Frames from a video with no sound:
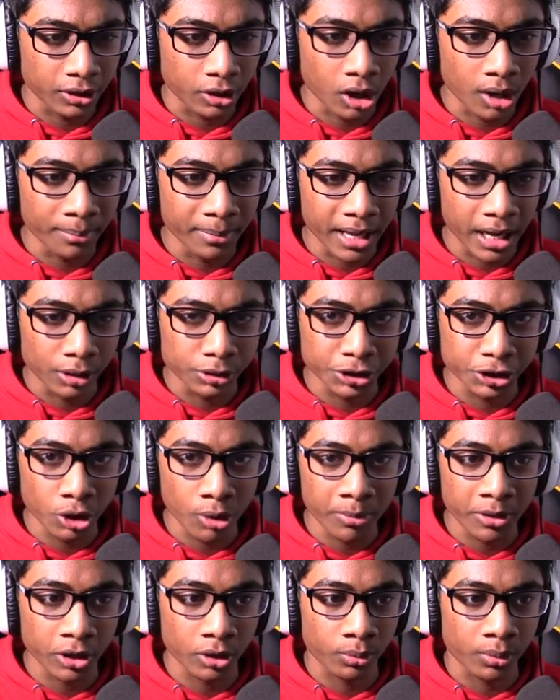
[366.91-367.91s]
Come now, show
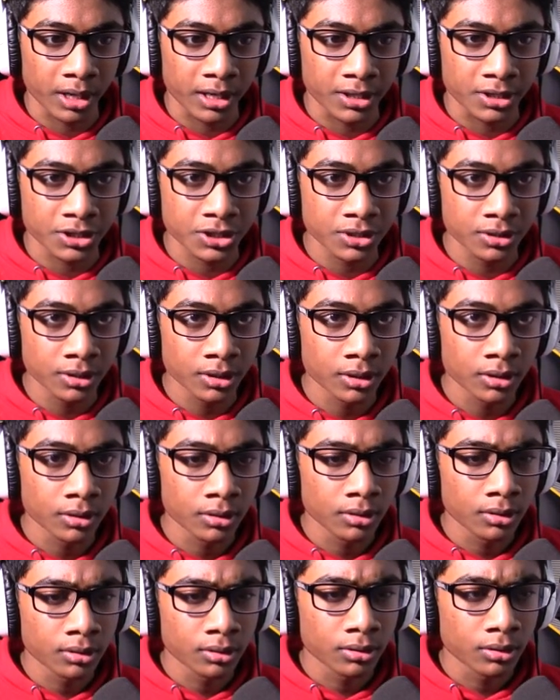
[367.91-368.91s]
me your ways.
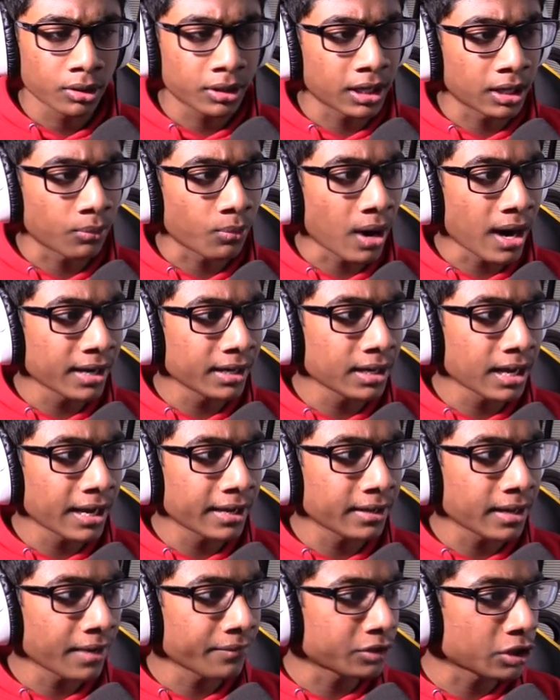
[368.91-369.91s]
Okay, why did
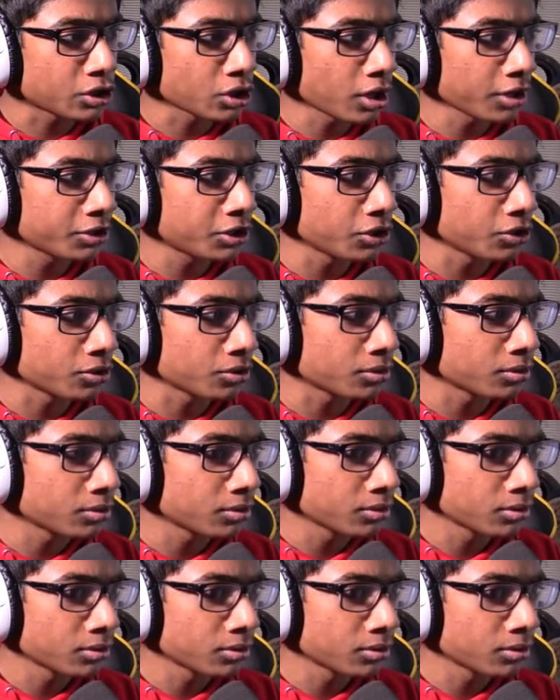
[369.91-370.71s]
I have to talk to you?